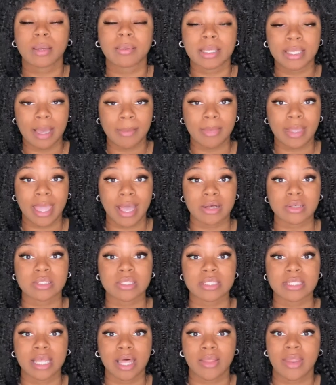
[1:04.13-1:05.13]
coming
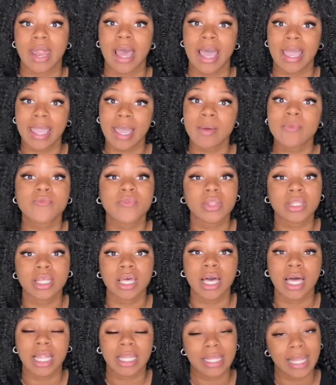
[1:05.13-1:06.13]
out now that I am feeling
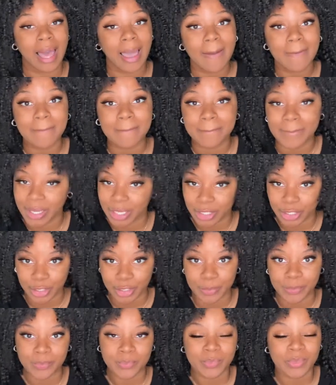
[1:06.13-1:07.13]
a lot better.